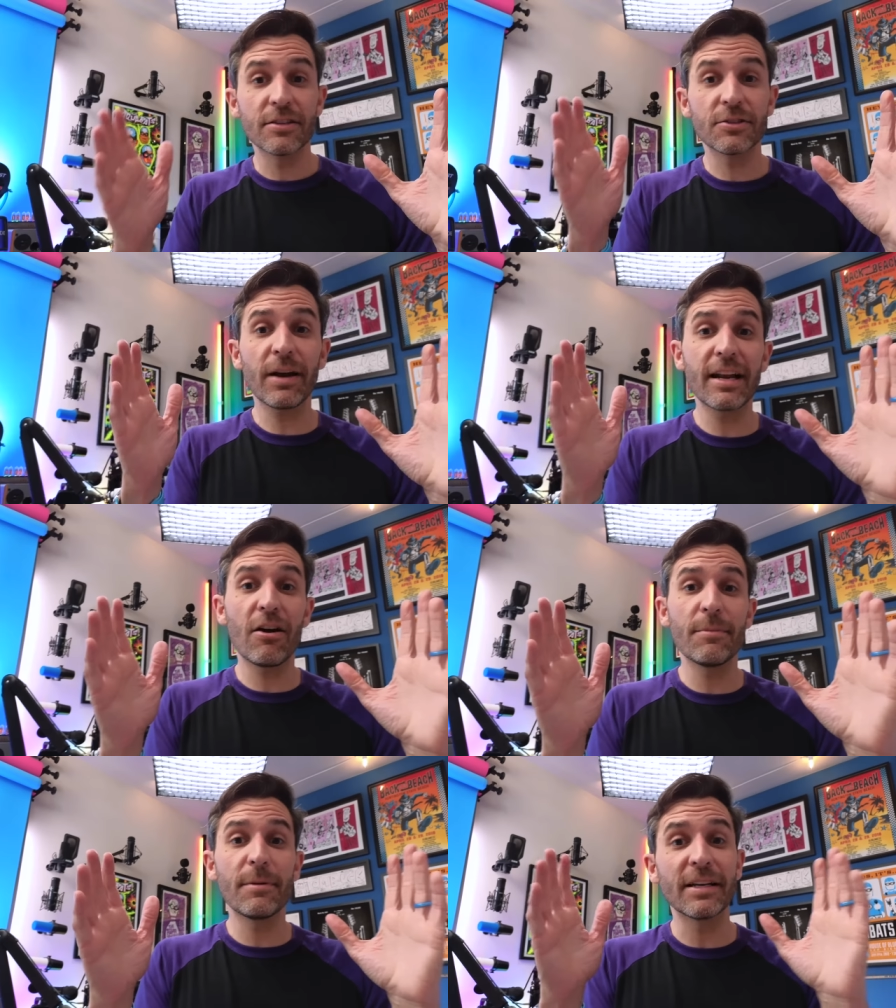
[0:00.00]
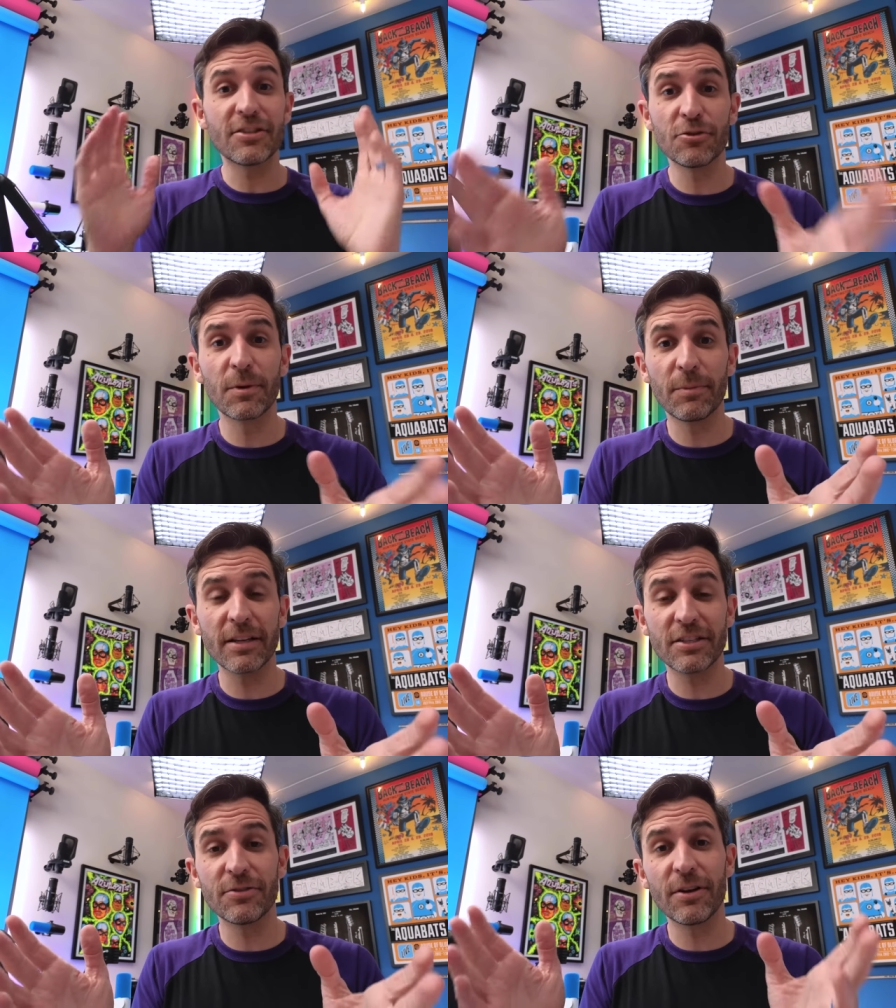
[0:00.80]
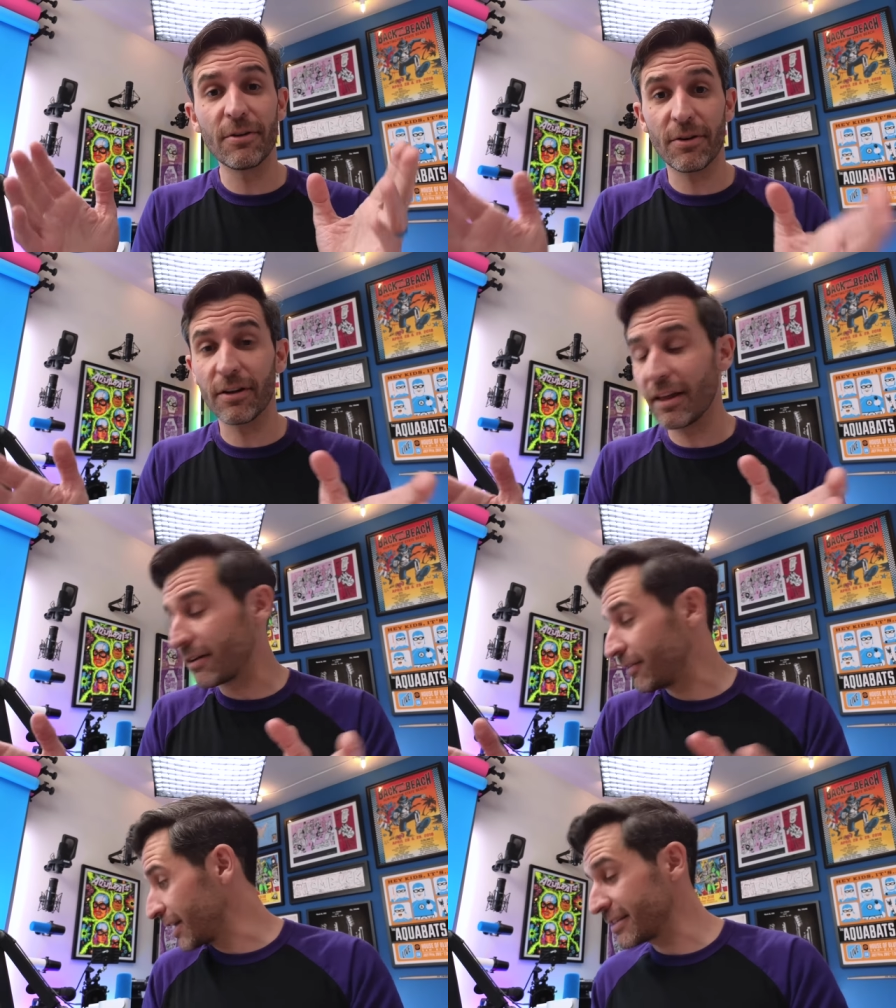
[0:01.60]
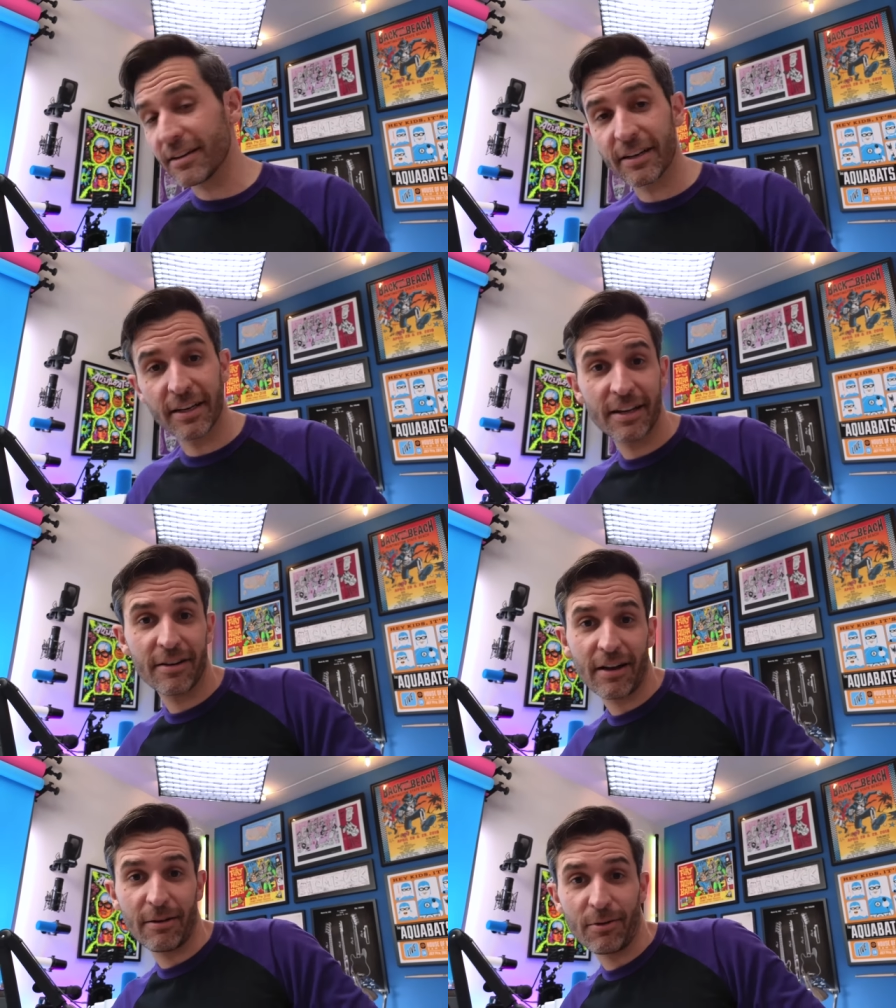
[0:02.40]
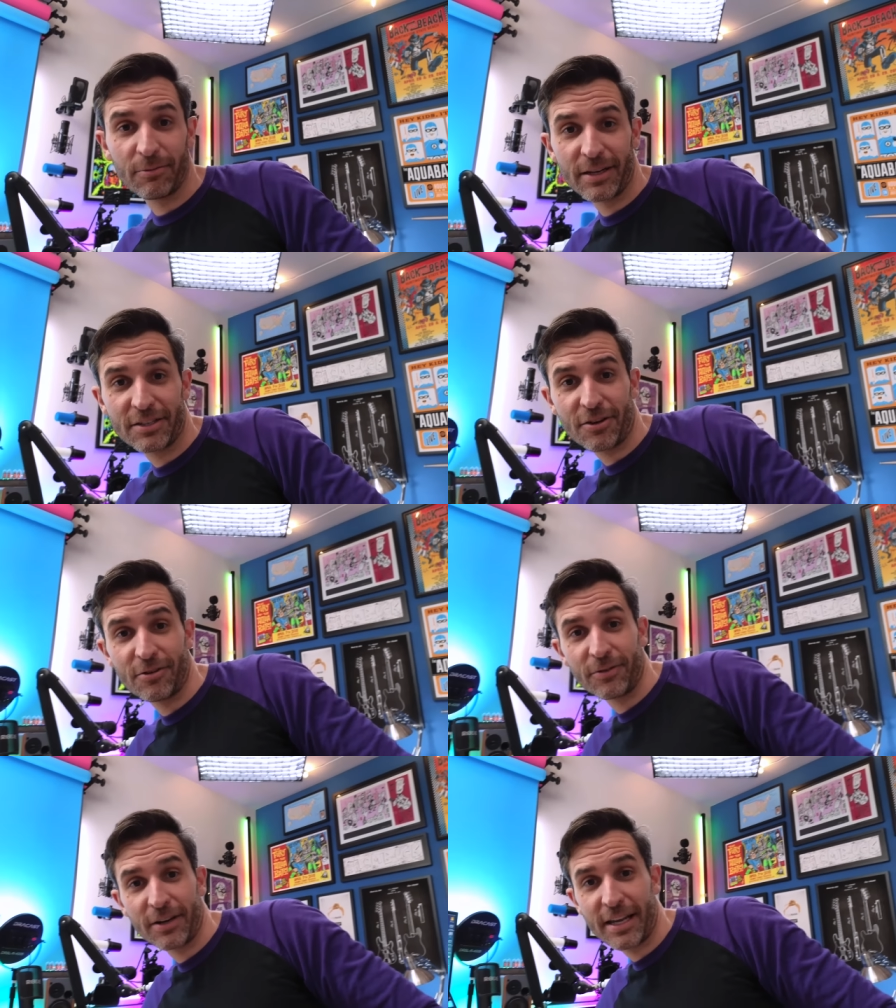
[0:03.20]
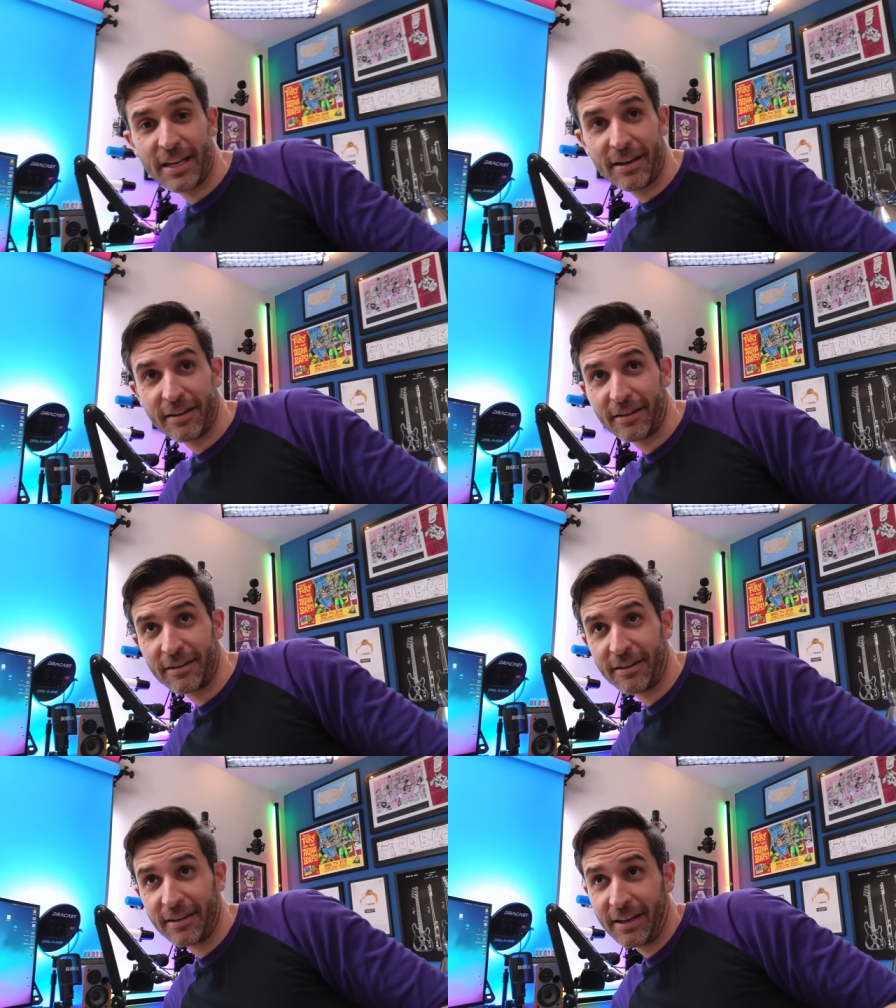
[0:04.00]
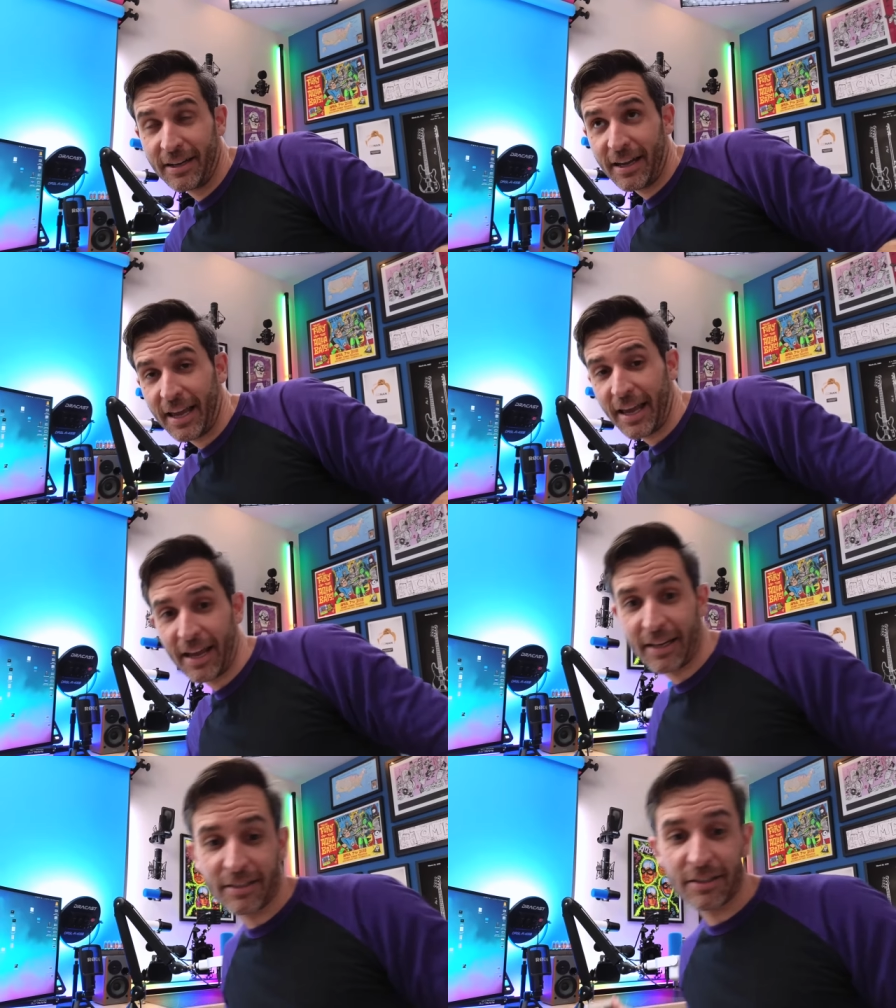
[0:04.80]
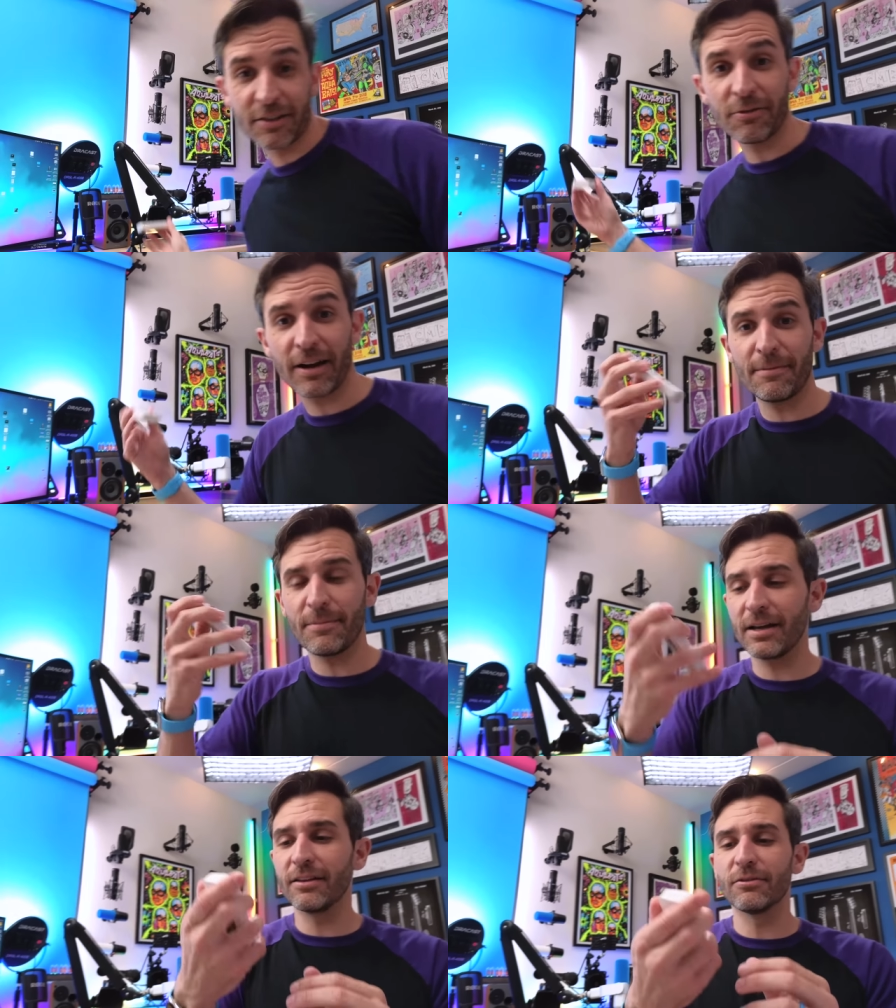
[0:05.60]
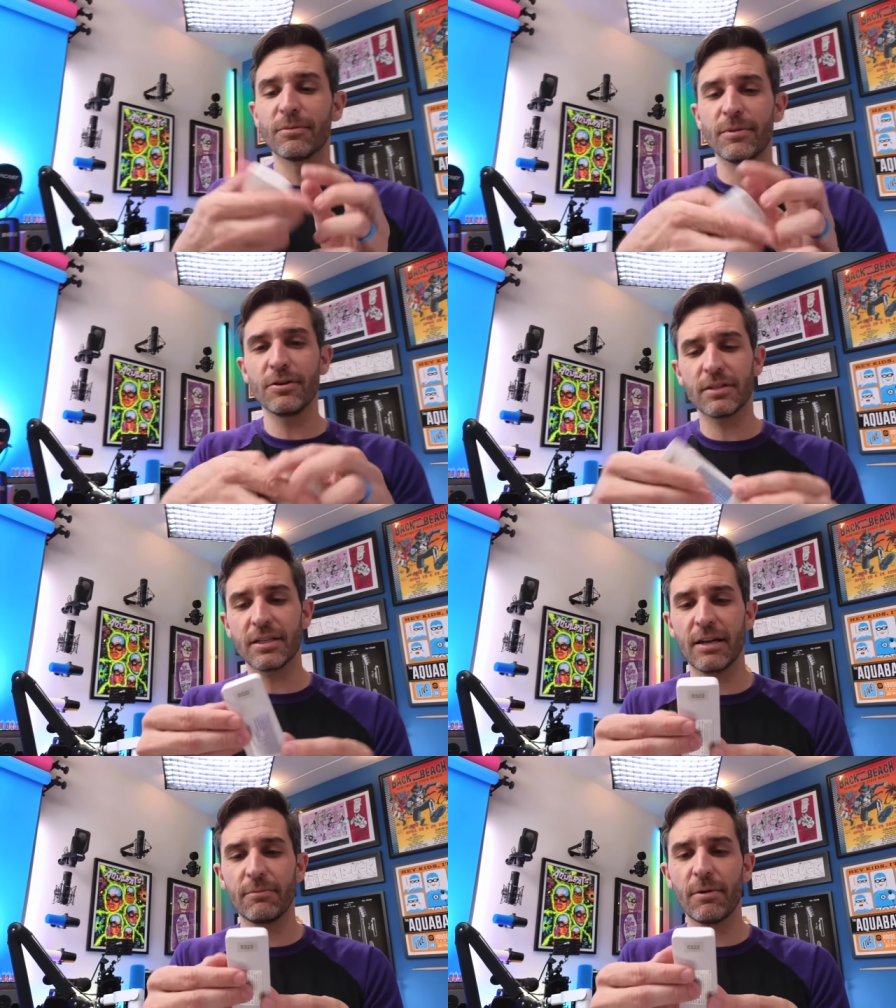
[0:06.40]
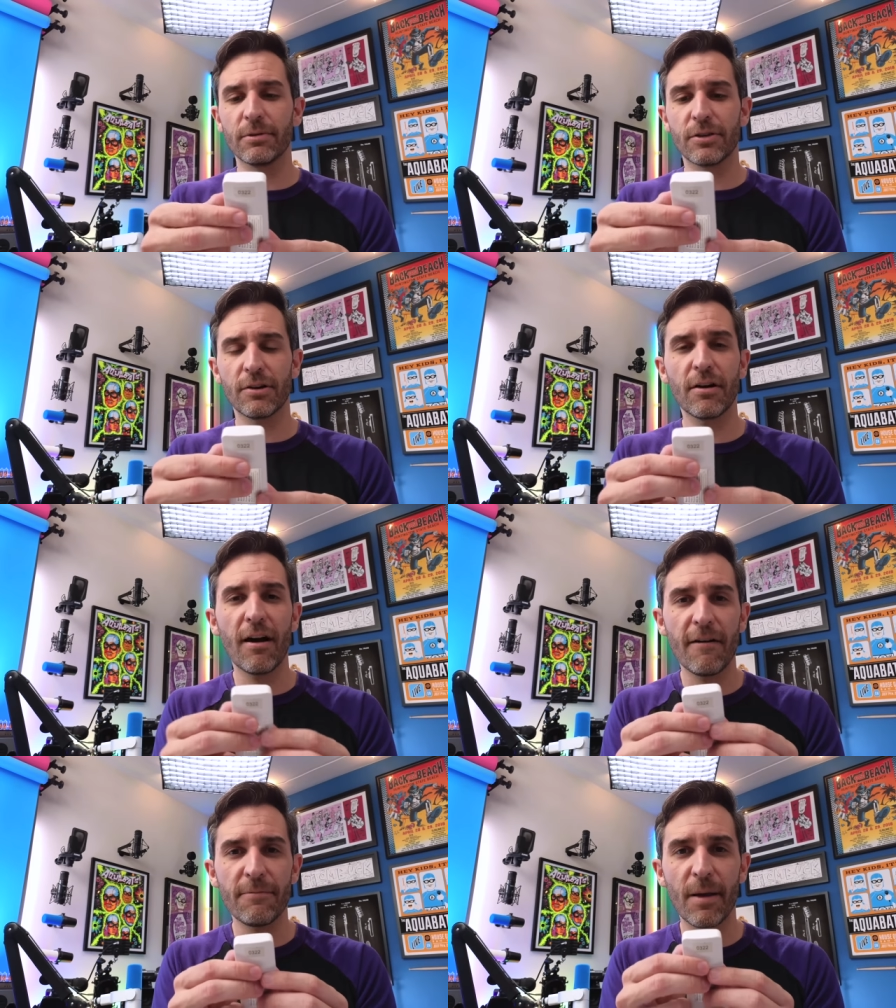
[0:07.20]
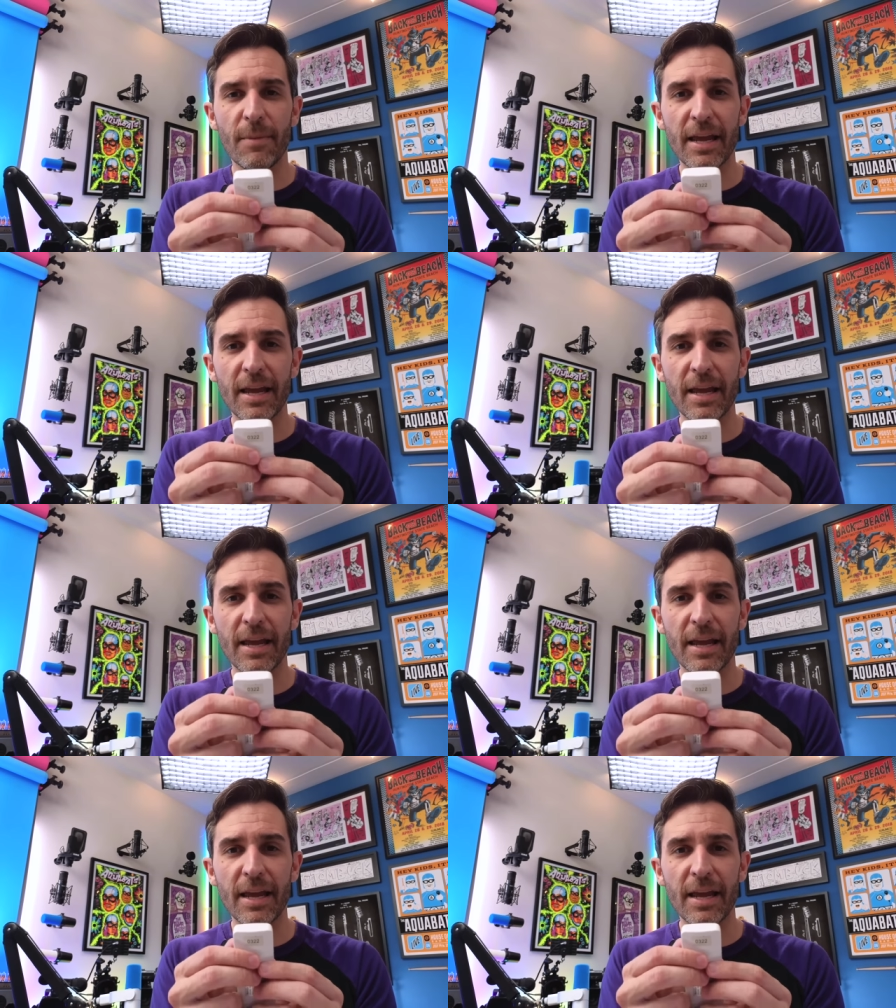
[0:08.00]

So right now I'm in my super bright studio. There are a lot of lights on in here. I will reach over here and grab my little remote, and we will turn off my